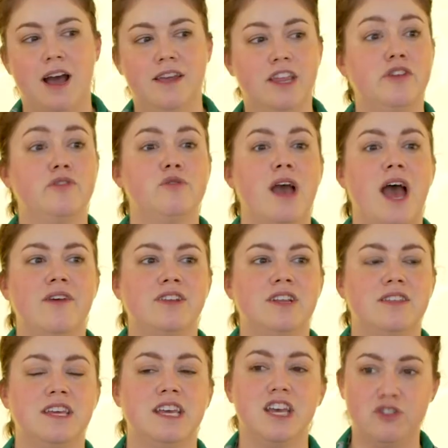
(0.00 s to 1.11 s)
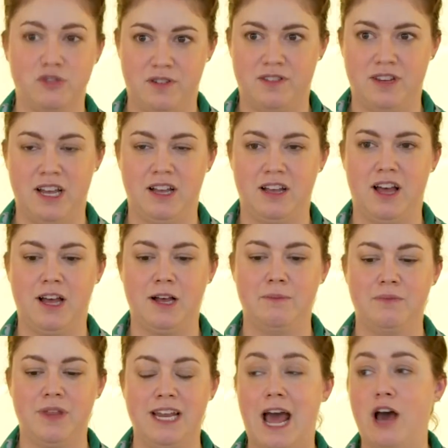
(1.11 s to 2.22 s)
And then if you have anything interesting,
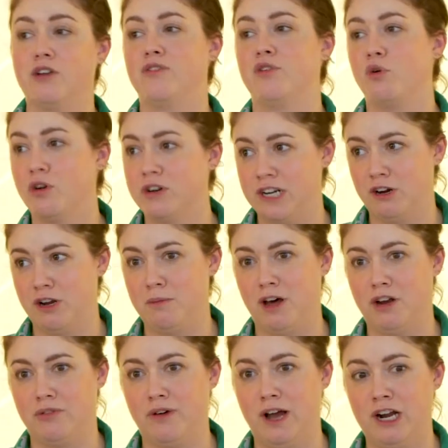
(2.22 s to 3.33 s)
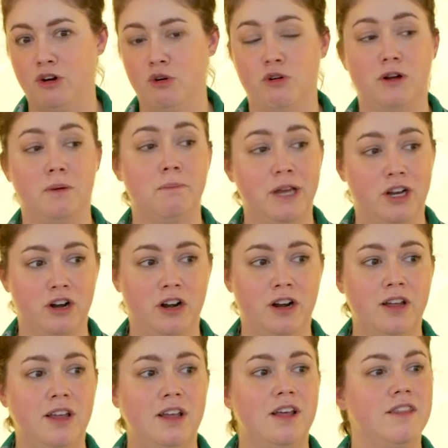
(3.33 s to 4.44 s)
an out of the ordinary modifier or a bitter,
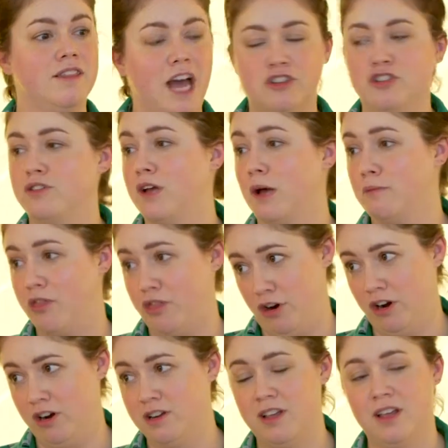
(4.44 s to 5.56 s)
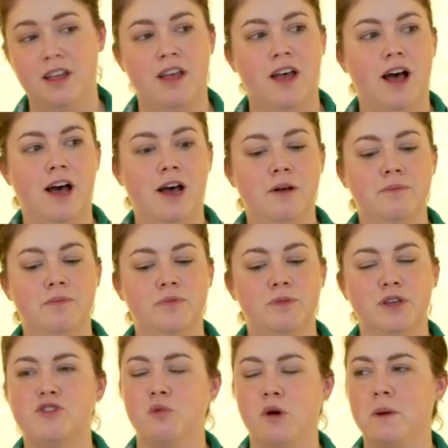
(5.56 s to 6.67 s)
that should come third,
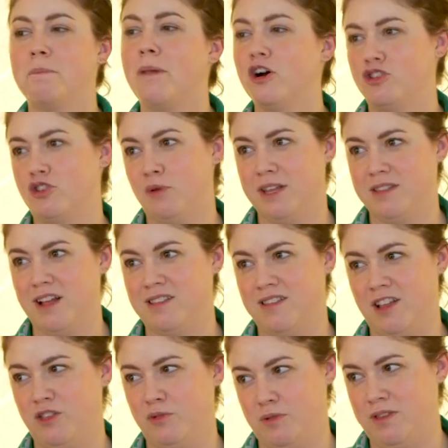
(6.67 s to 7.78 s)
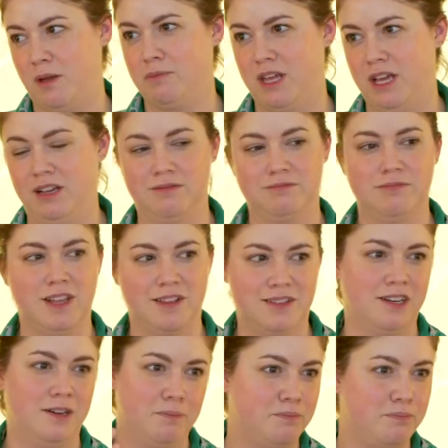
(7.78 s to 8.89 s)
because you want to punctuate that sentence with something that's
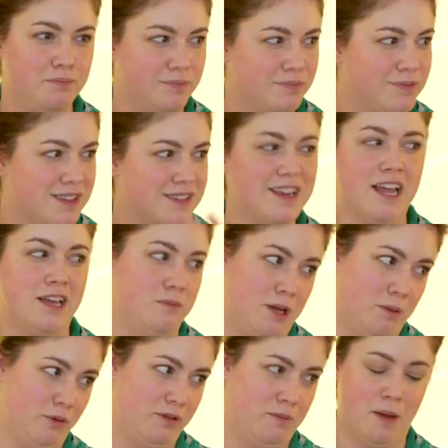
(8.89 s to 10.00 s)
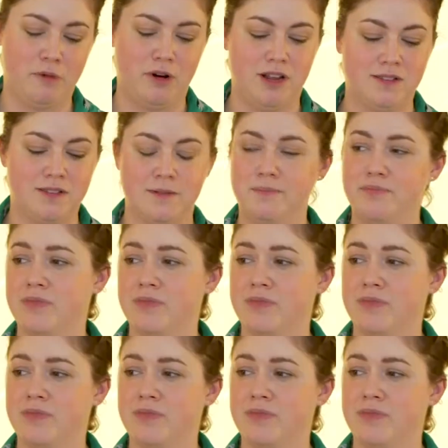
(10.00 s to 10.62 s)
going to stay in people's memories.